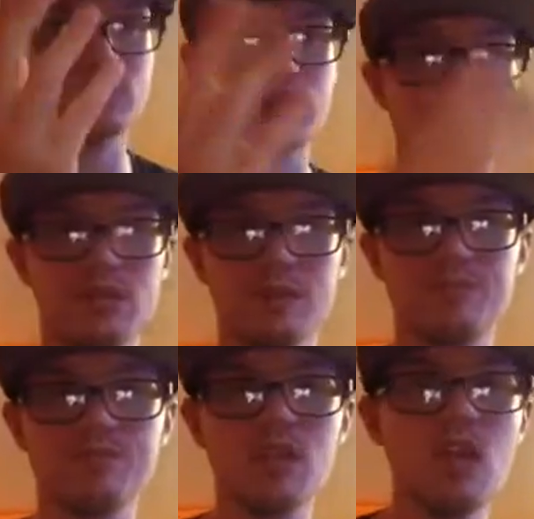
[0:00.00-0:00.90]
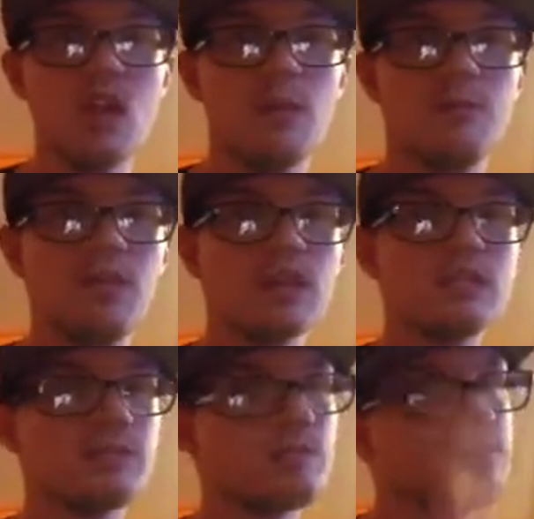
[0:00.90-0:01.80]
for some reason.
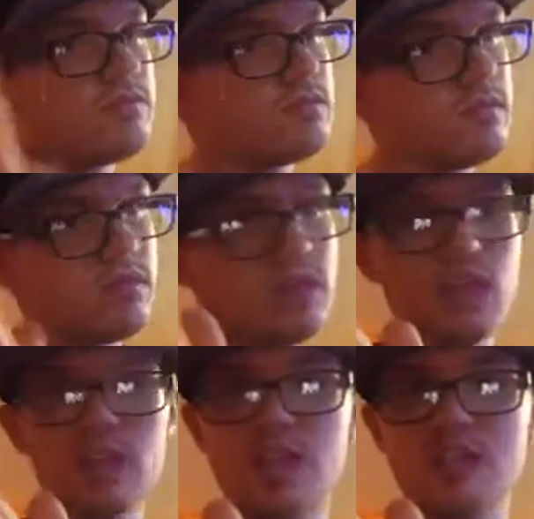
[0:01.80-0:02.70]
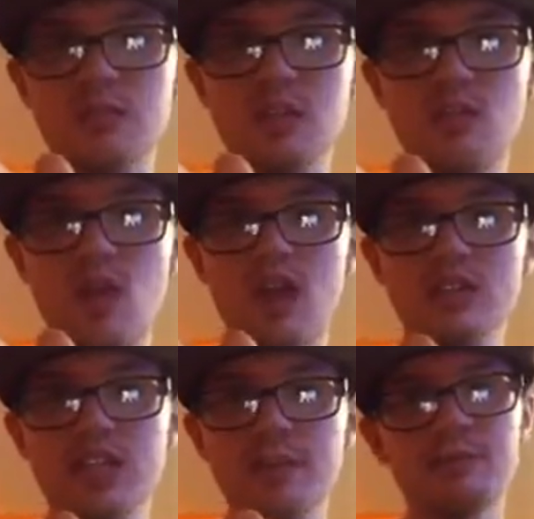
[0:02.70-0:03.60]
But, thank you guys so much for
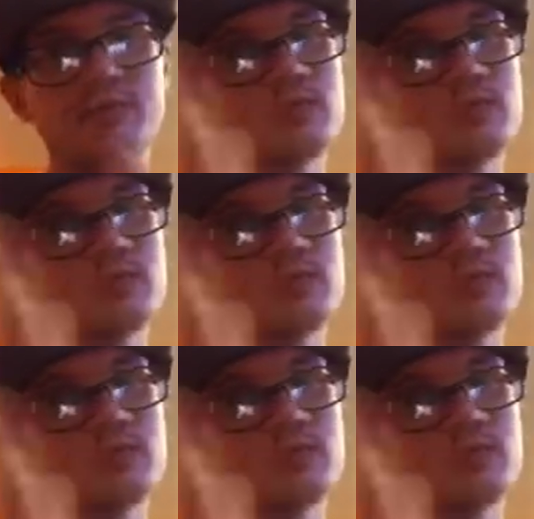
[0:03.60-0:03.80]
watching.